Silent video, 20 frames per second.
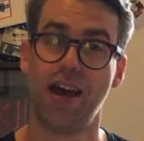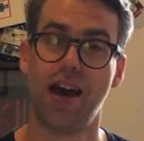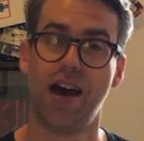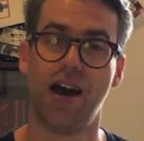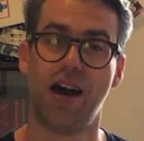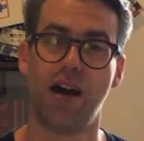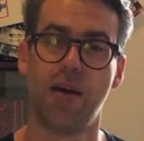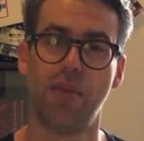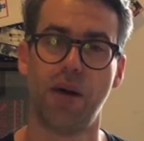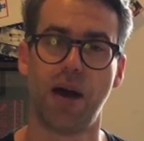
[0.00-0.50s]

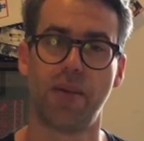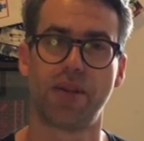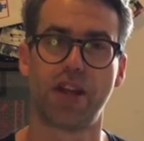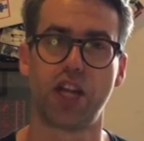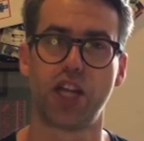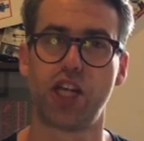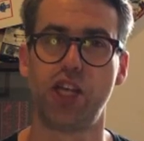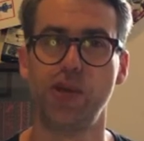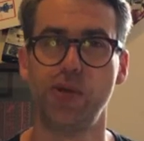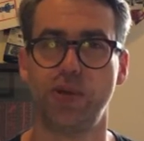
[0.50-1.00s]
I'm not
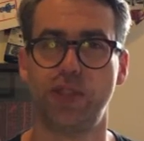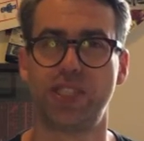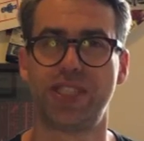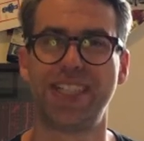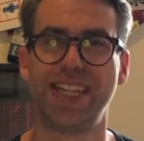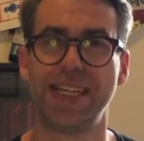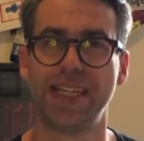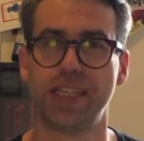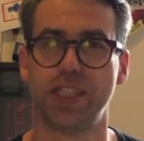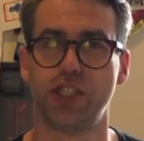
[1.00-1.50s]
a huge
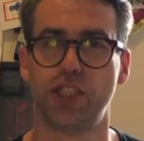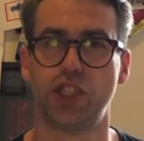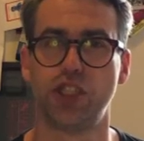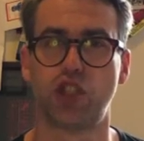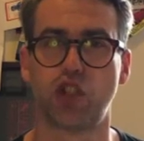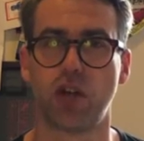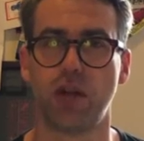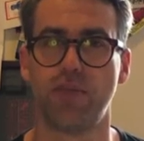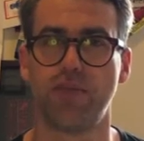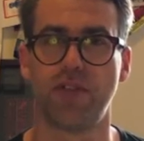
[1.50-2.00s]
10-inch
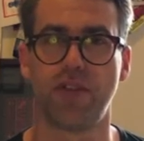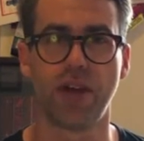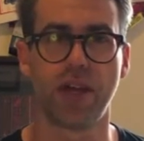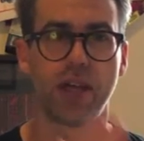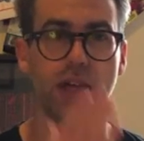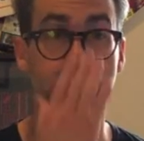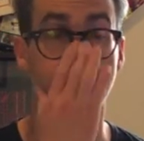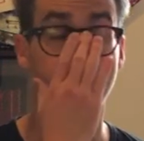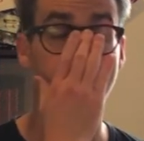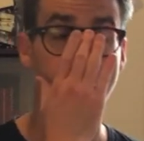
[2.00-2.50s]
drum
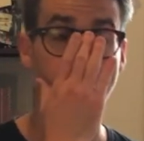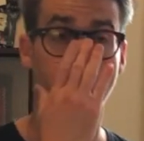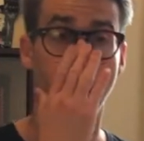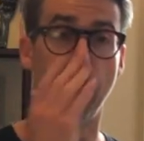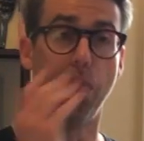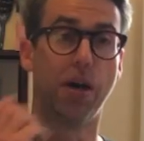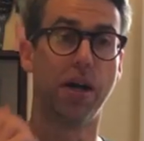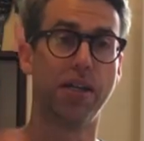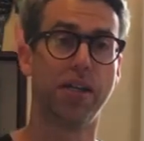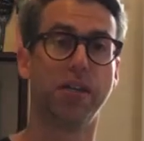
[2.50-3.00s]
fan,
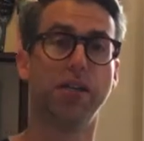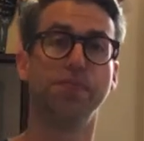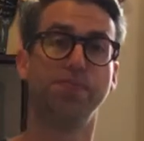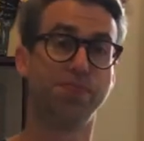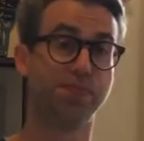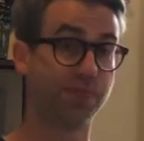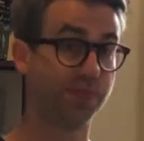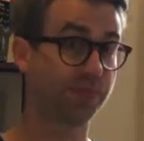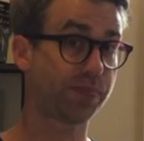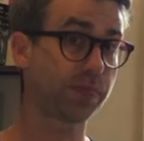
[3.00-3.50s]
but
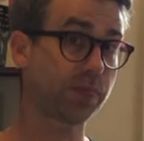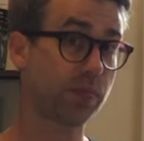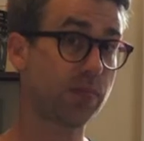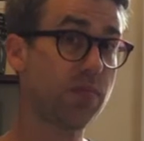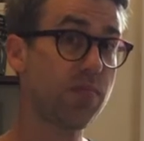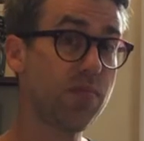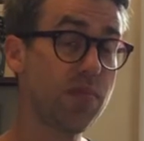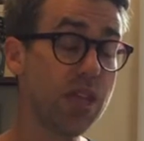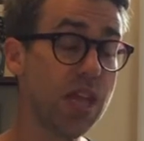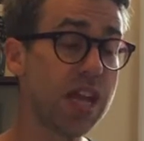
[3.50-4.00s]

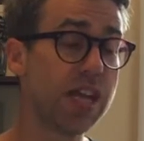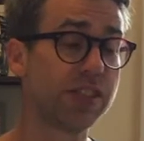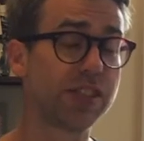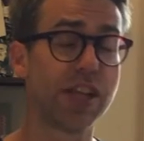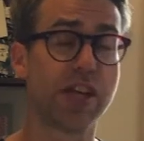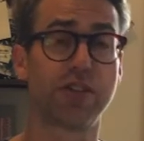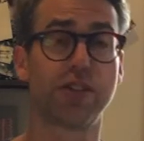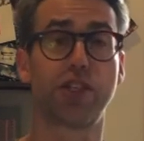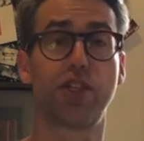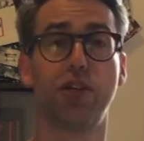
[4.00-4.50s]
it
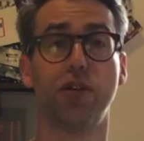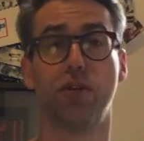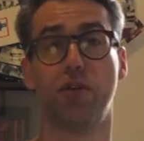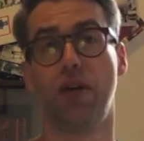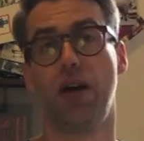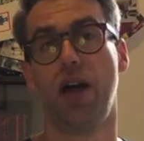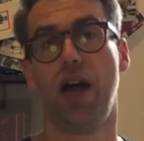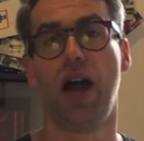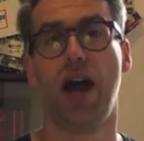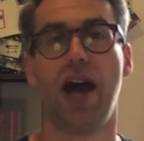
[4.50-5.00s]
sounded cool.
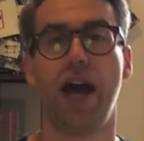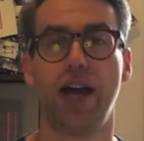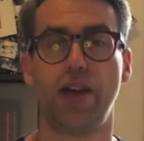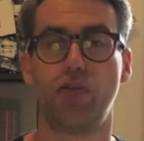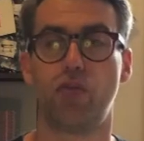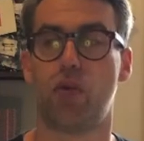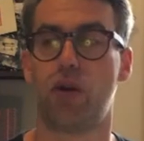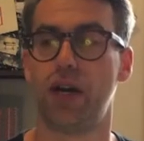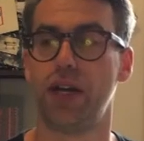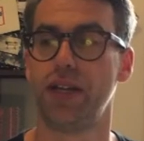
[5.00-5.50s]
I had
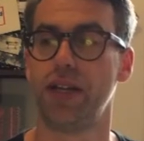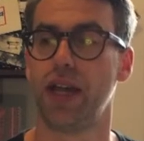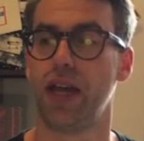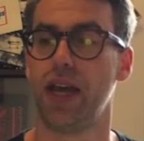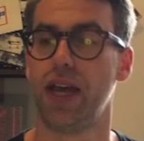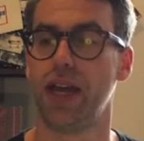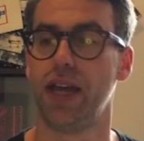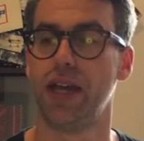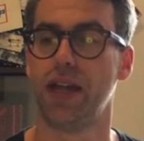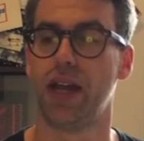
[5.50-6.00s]
one
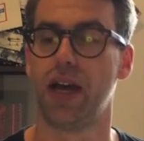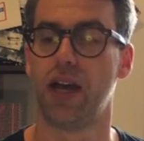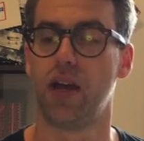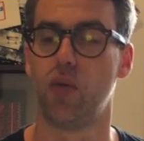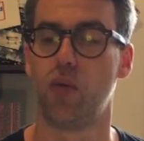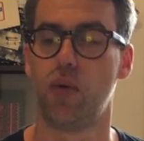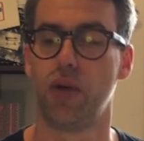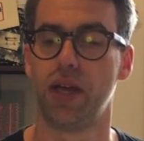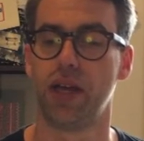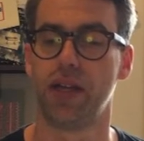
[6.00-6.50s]
and I
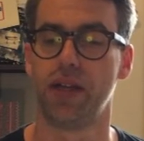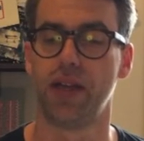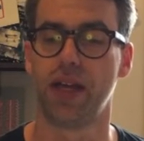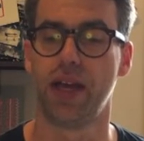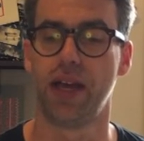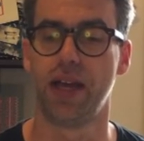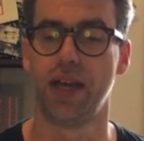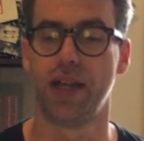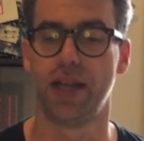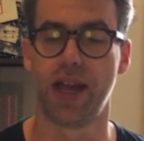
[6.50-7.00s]
went
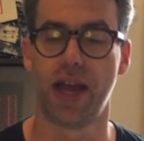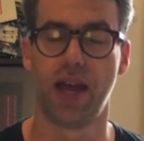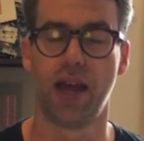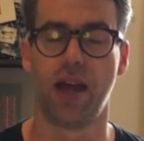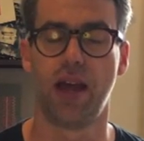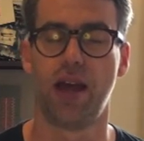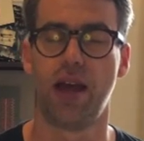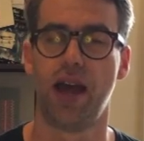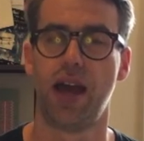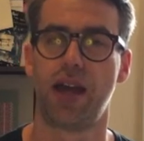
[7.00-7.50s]
and
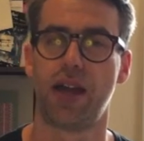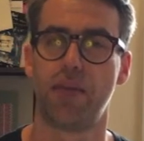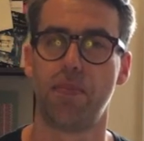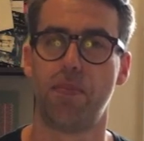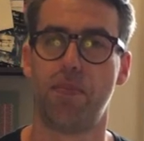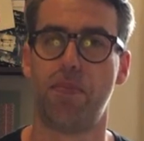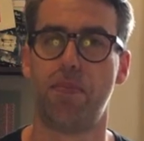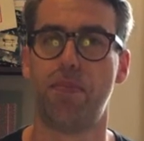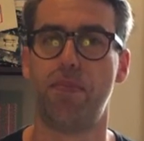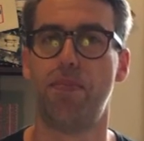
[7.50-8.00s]

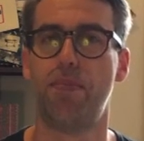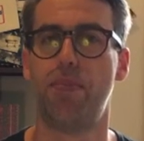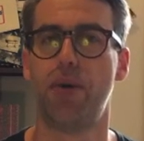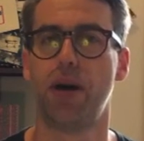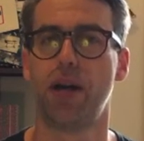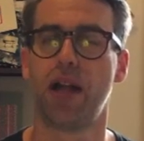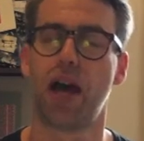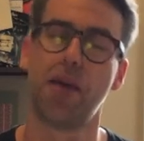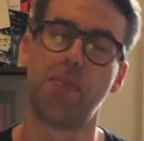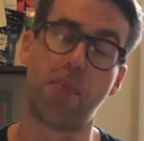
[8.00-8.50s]

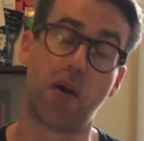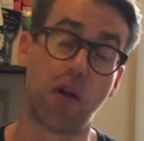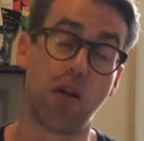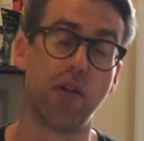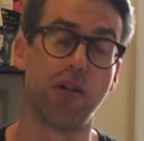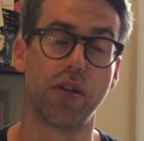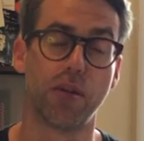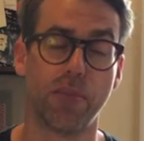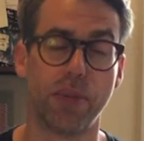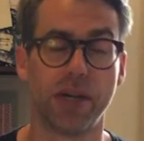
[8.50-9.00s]
I
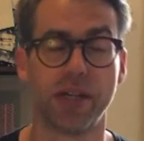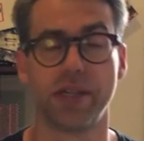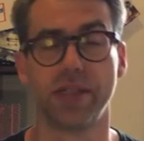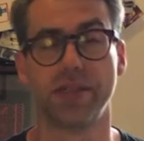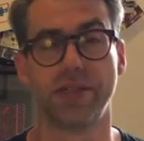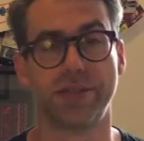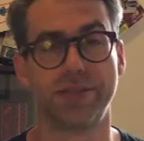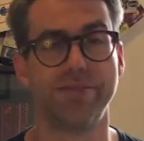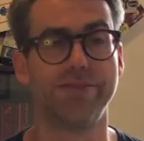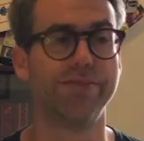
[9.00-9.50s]
borrowed a
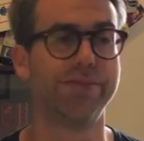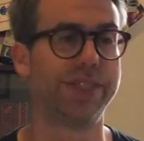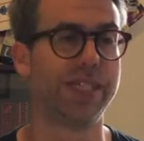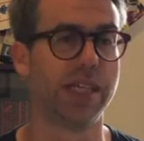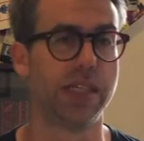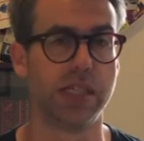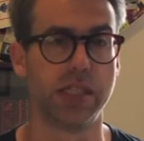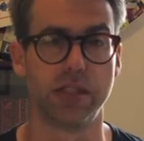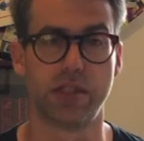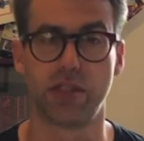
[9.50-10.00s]
buddy's
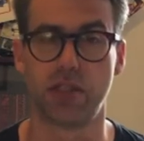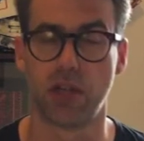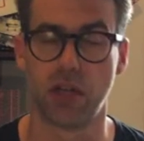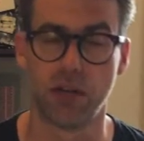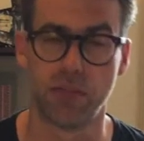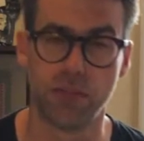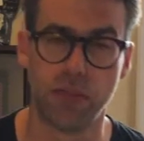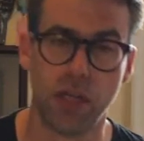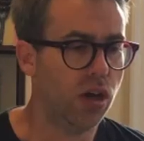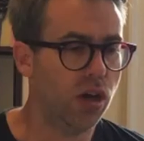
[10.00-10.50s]
10-inch
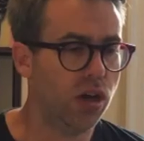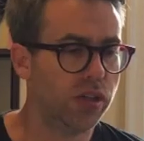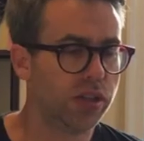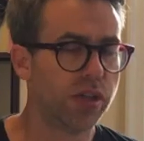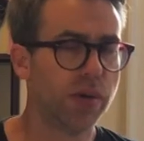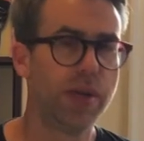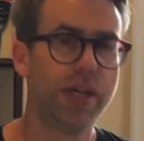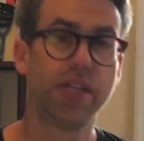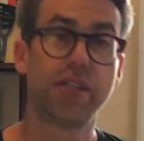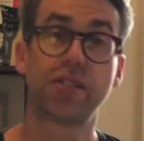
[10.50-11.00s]
drum.
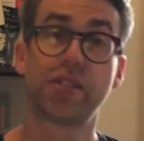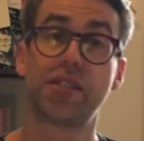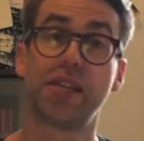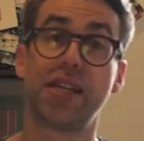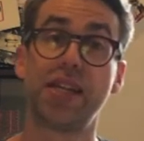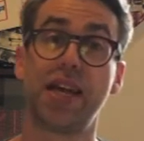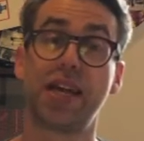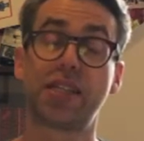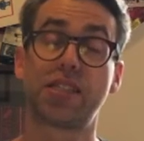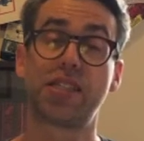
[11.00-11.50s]
So here's the
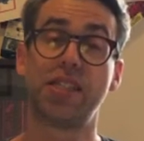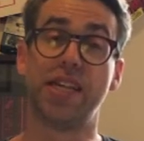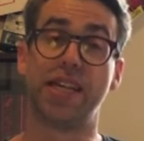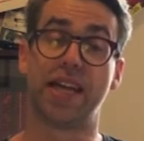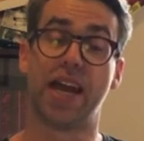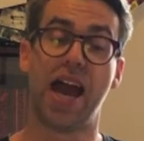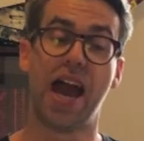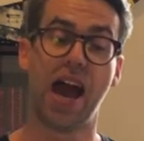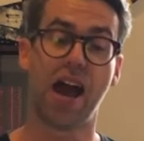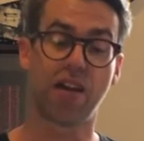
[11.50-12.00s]
next thing.
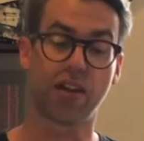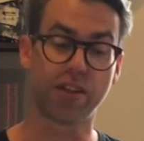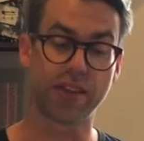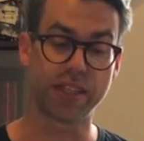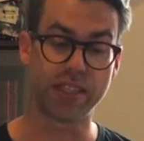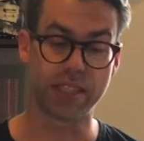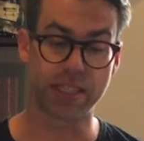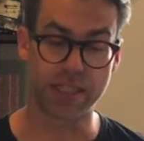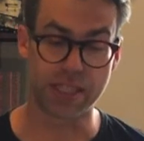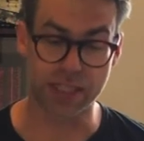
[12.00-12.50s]
How do
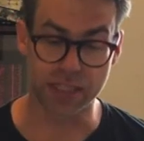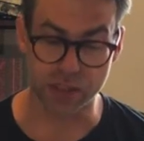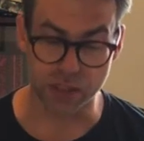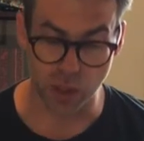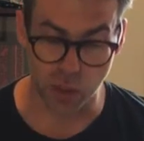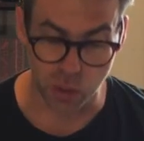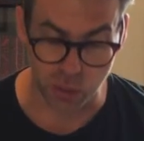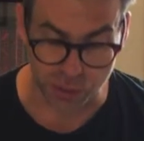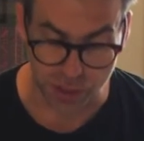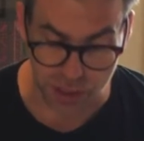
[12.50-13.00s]
these things
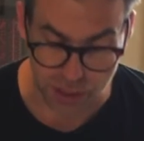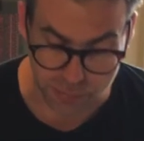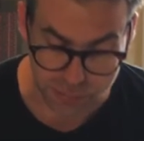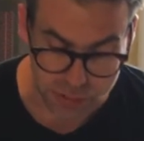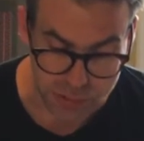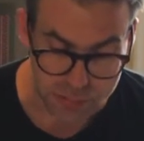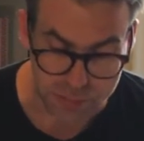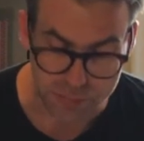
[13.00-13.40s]
hold up?